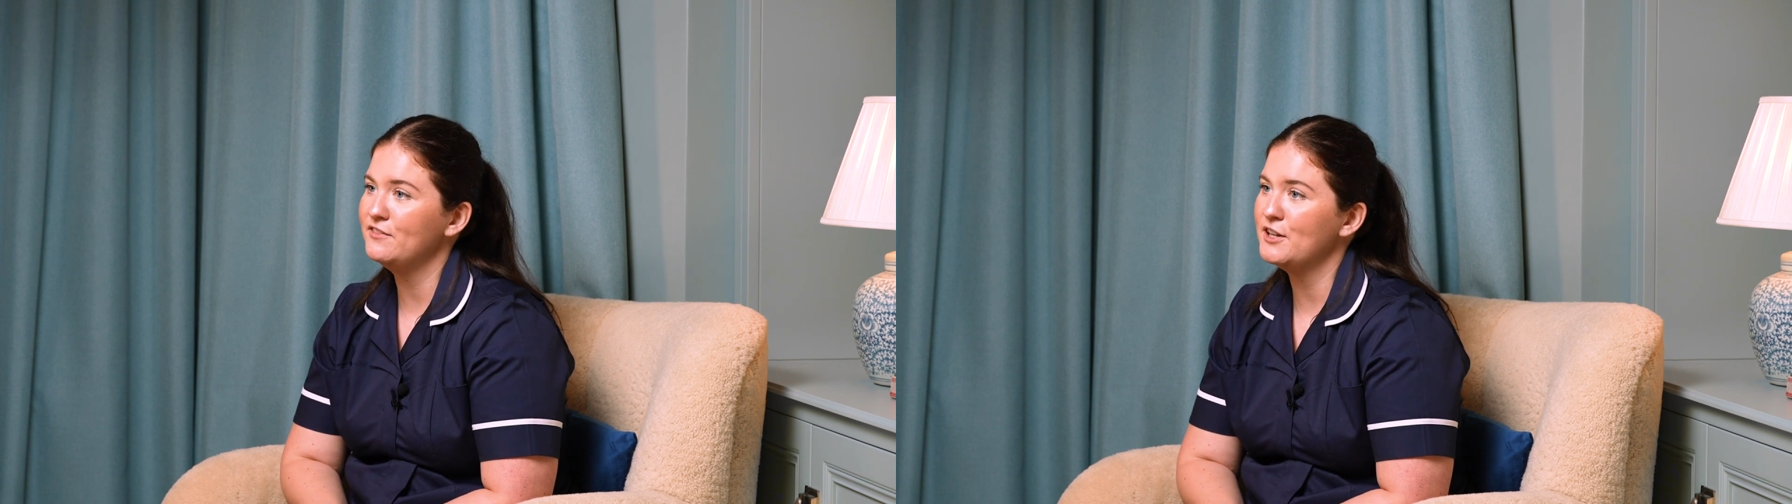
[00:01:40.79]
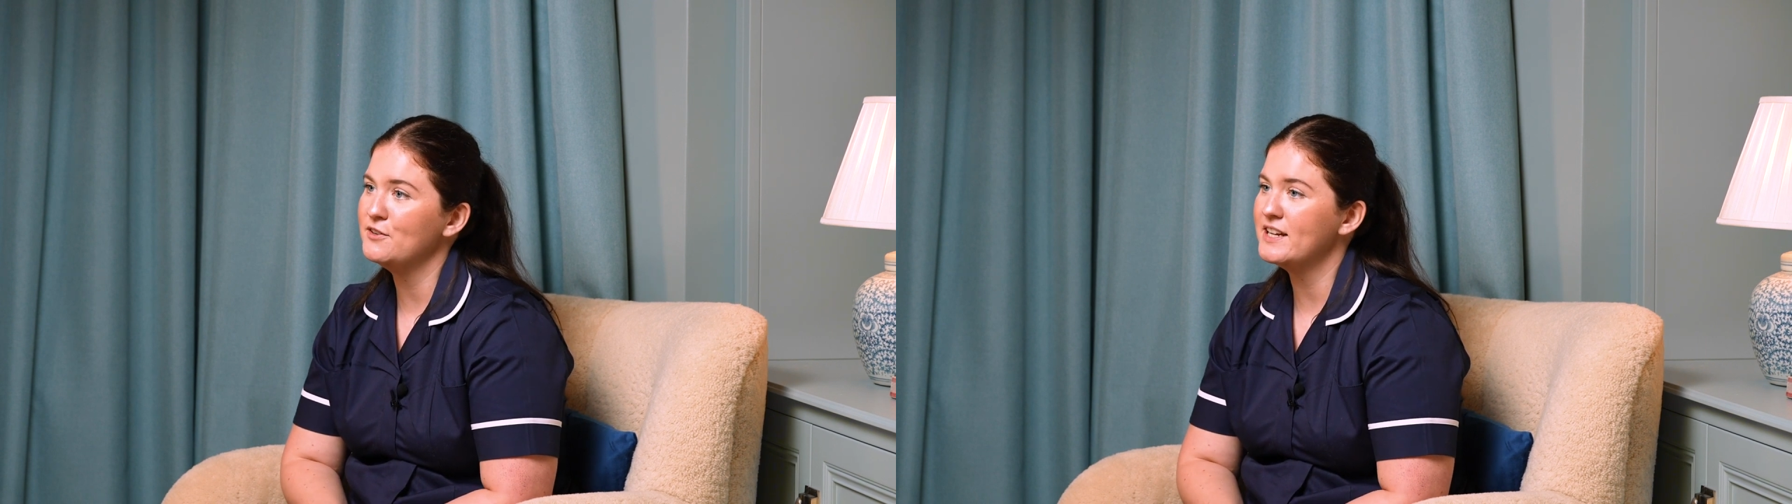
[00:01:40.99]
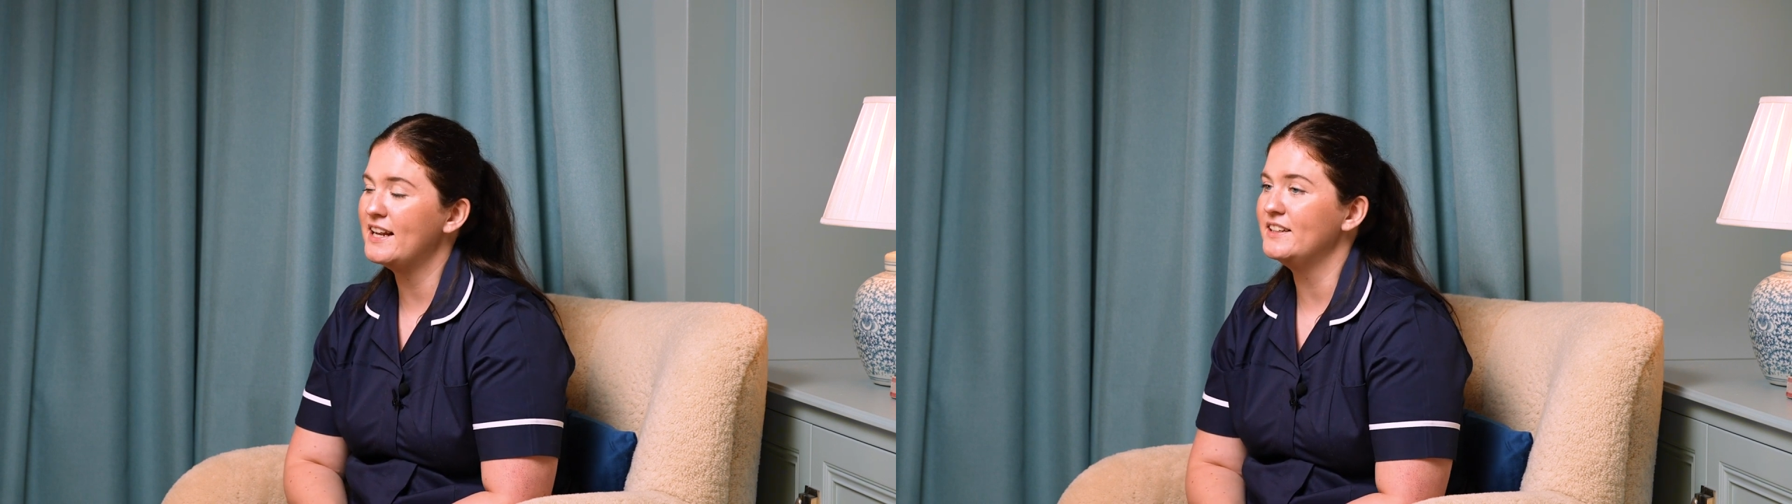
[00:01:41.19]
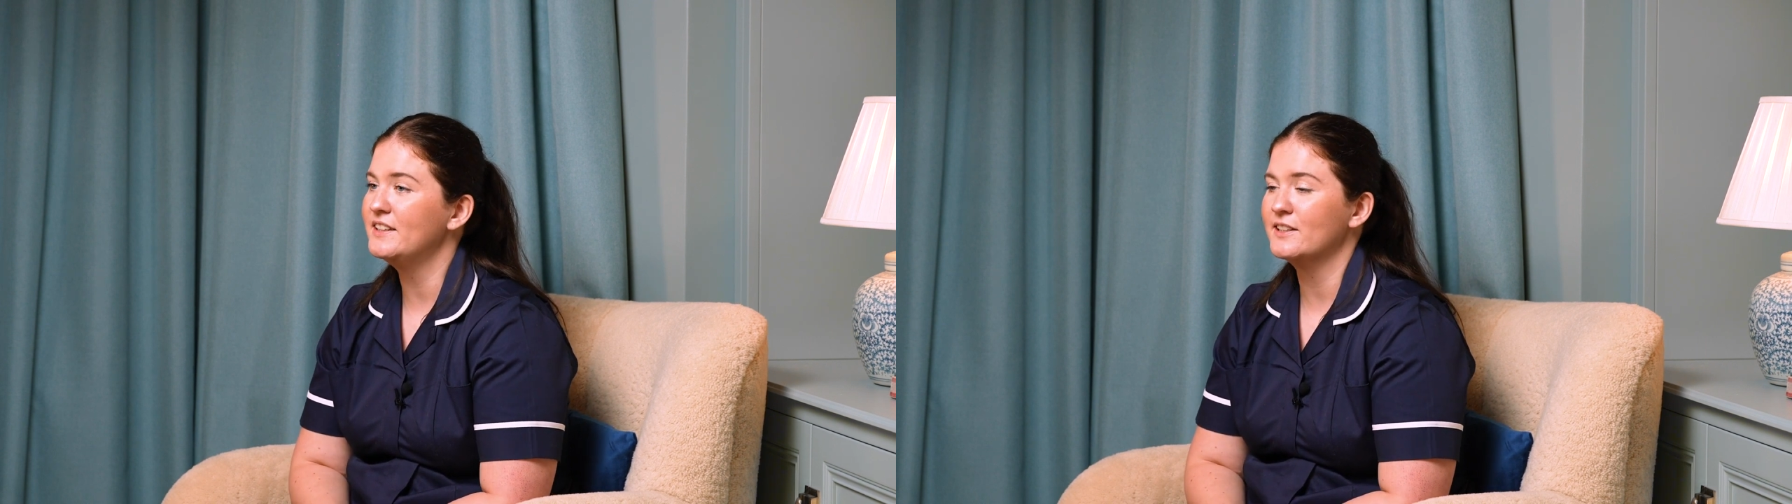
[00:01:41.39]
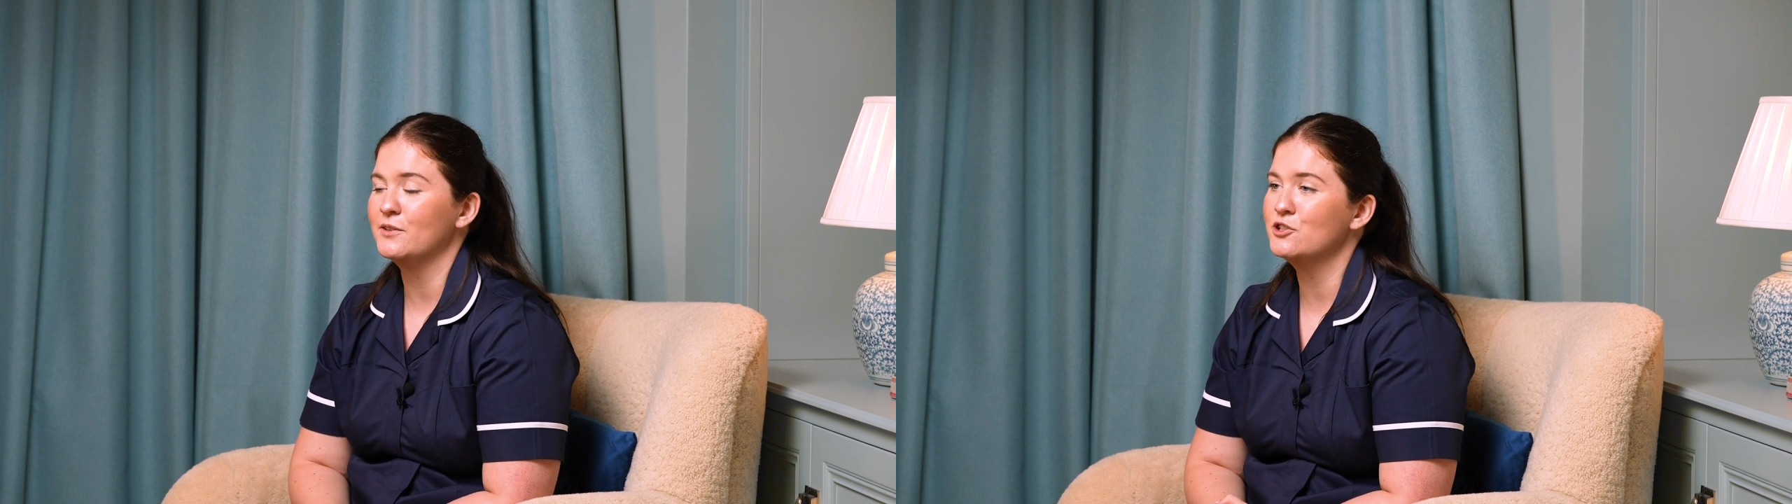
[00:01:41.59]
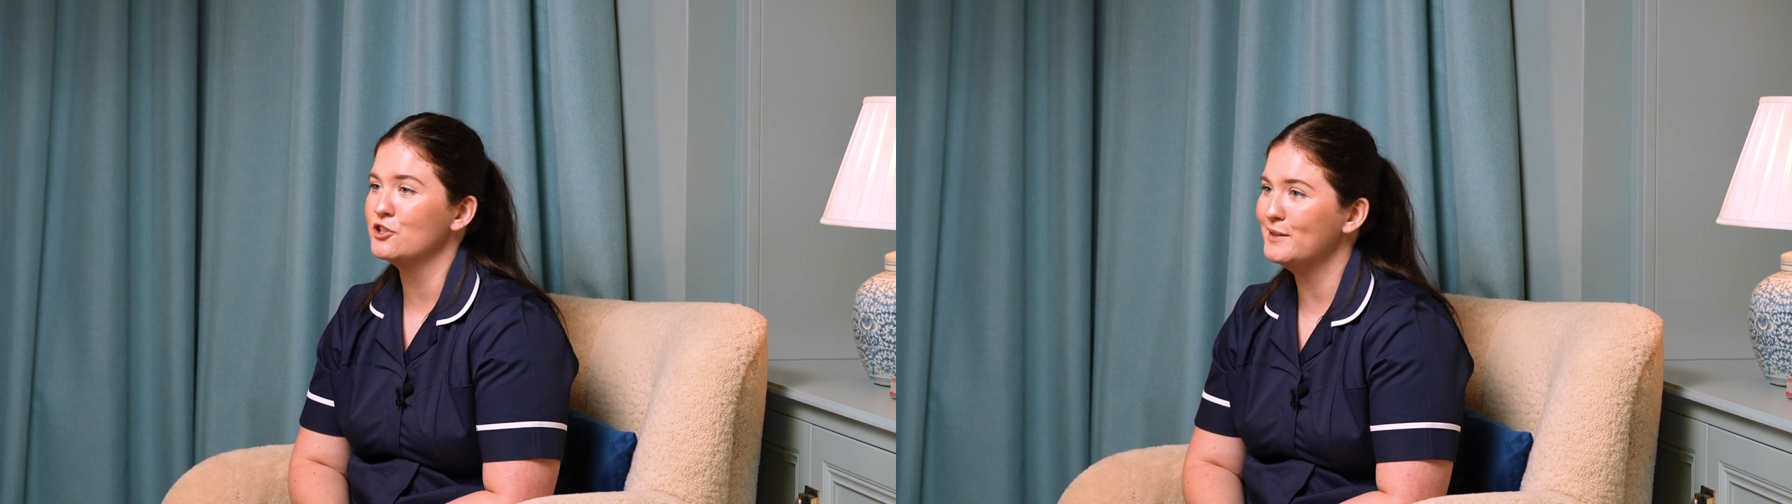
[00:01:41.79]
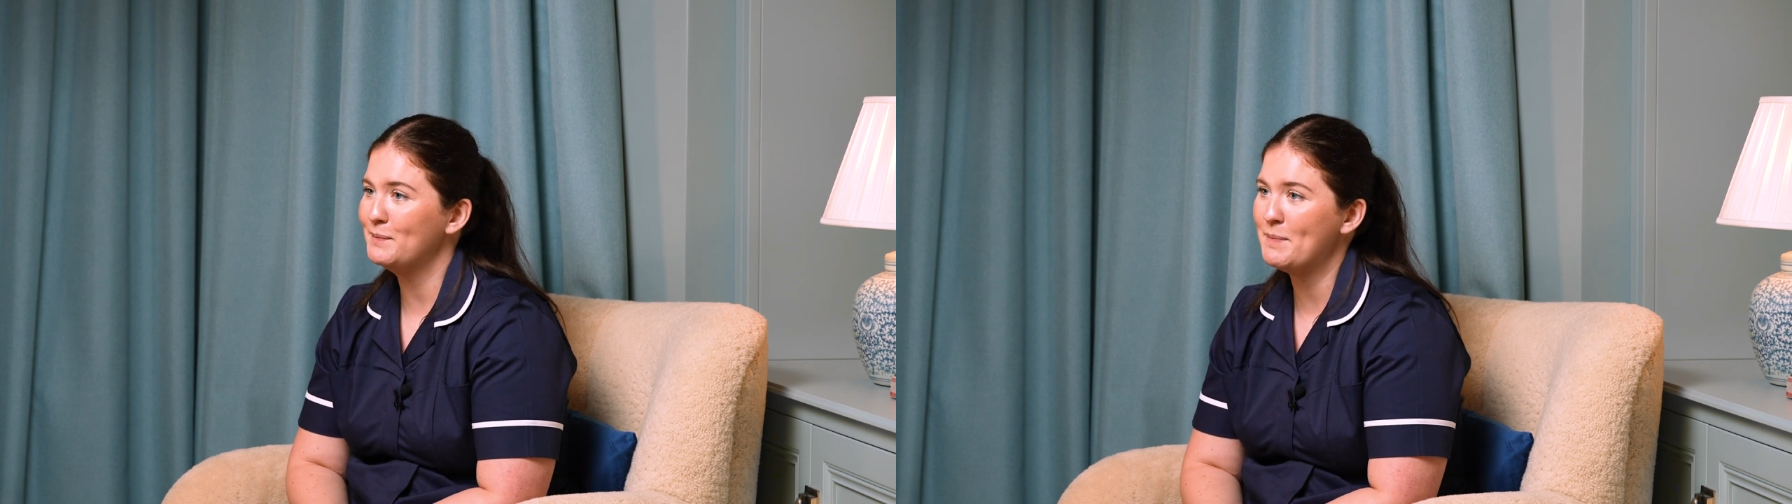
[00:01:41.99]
few days, so just be